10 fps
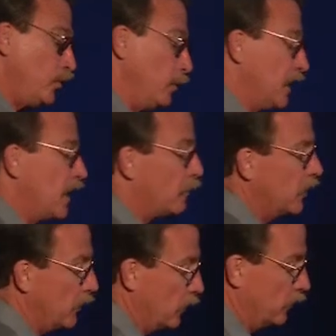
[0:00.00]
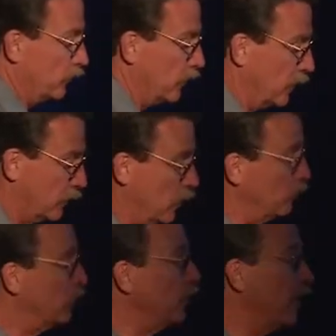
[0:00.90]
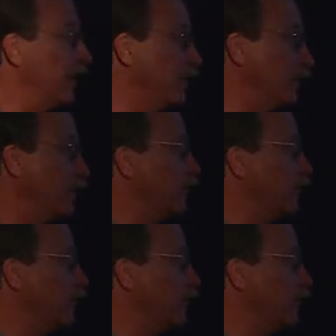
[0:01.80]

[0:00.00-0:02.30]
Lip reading: becoming those co-creators, those